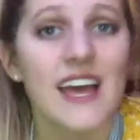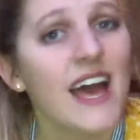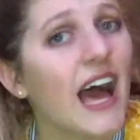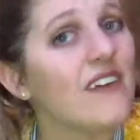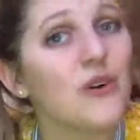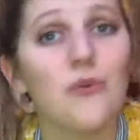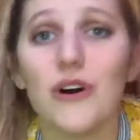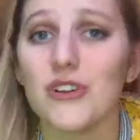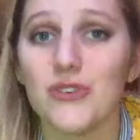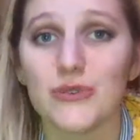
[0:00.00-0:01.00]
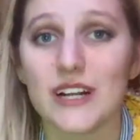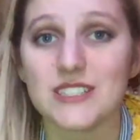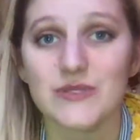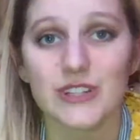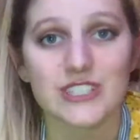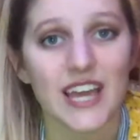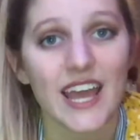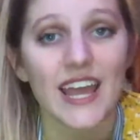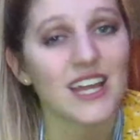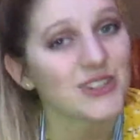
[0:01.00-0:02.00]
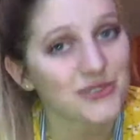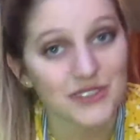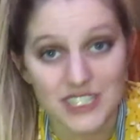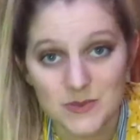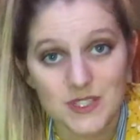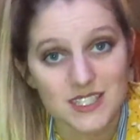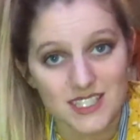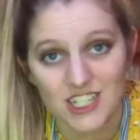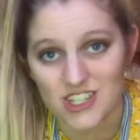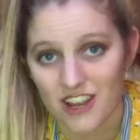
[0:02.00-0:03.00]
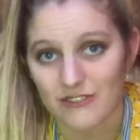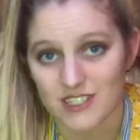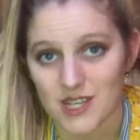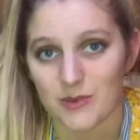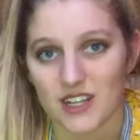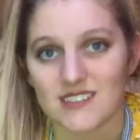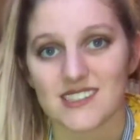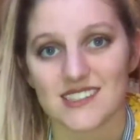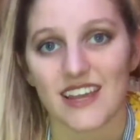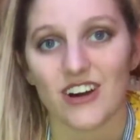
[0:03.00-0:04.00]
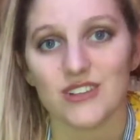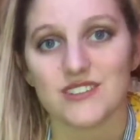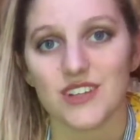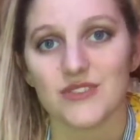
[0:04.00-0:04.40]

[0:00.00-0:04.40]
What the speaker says: Have a wonderful rest of your day, and don't forget to be the sunshine for someone else's day also.